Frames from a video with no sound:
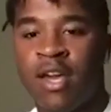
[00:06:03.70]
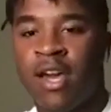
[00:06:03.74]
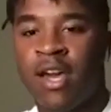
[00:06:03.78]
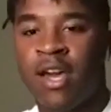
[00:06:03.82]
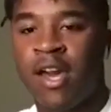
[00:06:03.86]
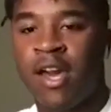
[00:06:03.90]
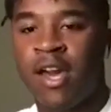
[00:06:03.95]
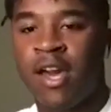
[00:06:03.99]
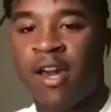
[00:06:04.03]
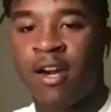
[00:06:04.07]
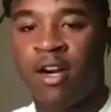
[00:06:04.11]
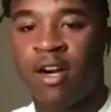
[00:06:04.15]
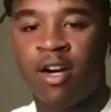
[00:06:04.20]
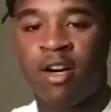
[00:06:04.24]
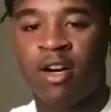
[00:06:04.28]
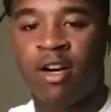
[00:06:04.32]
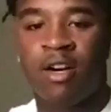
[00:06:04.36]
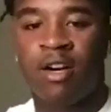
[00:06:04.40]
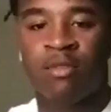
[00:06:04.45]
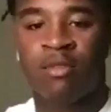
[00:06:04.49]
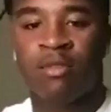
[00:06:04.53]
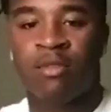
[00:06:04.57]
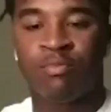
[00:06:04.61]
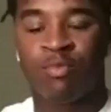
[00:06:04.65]
And
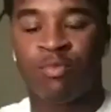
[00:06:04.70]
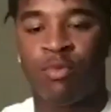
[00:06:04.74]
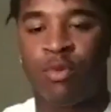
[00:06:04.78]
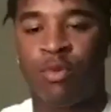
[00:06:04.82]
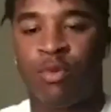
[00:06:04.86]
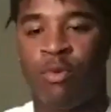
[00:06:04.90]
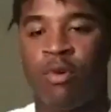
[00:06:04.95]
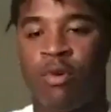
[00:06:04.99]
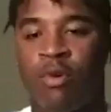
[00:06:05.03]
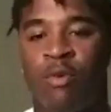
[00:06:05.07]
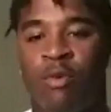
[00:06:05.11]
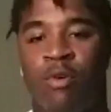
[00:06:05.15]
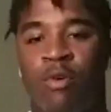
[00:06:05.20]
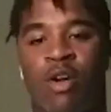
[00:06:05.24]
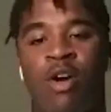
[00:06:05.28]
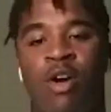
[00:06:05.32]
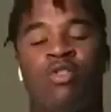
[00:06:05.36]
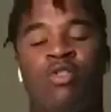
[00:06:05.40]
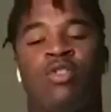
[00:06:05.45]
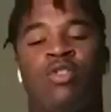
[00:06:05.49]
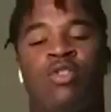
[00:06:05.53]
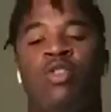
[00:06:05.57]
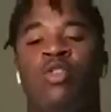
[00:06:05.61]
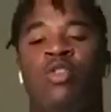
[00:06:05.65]
with
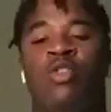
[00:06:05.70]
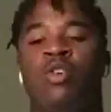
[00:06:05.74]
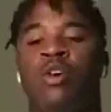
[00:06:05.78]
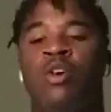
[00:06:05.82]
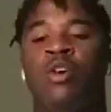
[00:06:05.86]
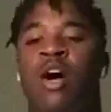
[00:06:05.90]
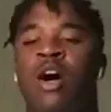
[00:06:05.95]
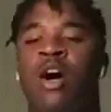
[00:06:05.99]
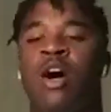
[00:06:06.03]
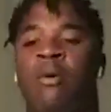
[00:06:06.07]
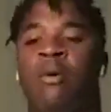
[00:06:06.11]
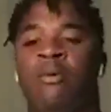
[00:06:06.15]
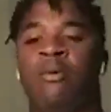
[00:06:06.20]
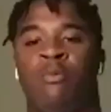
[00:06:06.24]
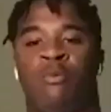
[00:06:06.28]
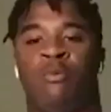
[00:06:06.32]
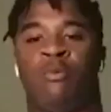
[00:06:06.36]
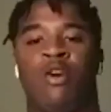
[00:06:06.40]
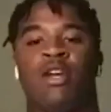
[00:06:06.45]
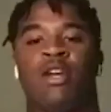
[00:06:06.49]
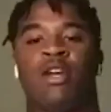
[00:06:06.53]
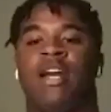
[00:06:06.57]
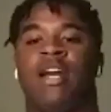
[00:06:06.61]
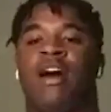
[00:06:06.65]
Coach Lou,
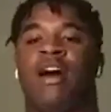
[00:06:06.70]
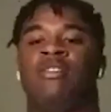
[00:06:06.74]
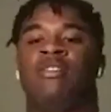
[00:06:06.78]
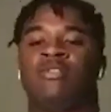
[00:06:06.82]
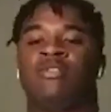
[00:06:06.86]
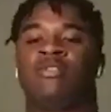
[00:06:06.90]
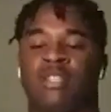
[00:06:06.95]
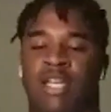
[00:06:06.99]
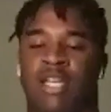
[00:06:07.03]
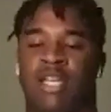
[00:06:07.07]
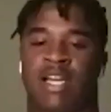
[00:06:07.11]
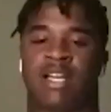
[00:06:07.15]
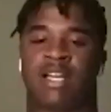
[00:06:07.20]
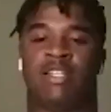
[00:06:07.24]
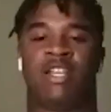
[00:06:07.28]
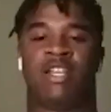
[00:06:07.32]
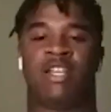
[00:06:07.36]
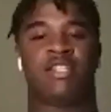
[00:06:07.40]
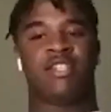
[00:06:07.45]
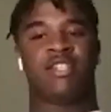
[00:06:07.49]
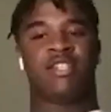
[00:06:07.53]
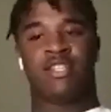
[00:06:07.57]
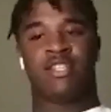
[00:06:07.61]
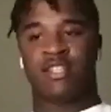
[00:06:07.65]
workouts and
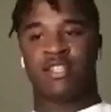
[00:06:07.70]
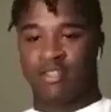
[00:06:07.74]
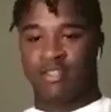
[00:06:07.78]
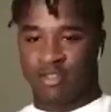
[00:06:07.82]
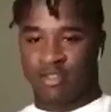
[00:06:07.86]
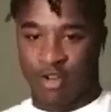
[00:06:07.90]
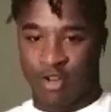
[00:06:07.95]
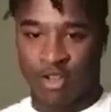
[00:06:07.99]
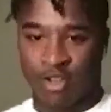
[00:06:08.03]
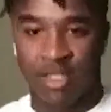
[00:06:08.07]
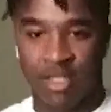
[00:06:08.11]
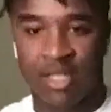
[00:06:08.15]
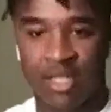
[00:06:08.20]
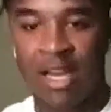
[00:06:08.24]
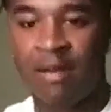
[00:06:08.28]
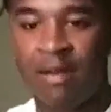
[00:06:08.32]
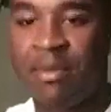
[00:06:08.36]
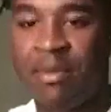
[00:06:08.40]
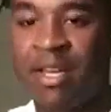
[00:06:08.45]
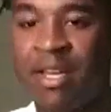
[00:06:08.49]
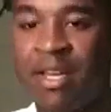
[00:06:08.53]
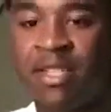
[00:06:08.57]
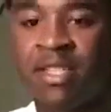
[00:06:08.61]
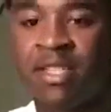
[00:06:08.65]
conditioning, you know, it's
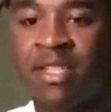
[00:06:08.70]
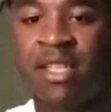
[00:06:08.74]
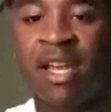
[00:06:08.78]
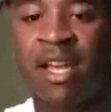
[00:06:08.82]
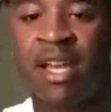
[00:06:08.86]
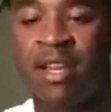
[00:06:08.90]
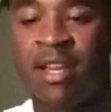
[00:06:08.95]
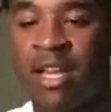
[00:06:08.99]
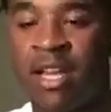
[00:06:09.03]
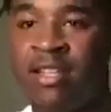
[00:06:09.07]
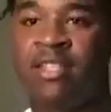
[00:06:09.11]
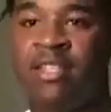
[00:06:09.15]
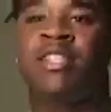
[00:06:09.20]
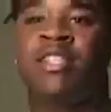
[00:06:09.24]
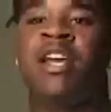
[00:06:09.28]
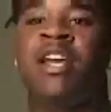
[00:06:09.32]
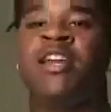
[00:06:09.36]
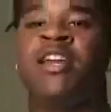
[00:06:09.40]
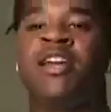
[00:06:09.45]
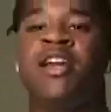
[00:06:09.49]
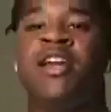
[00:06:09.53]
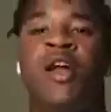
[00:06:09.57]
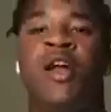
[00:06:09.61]
kept me in shape.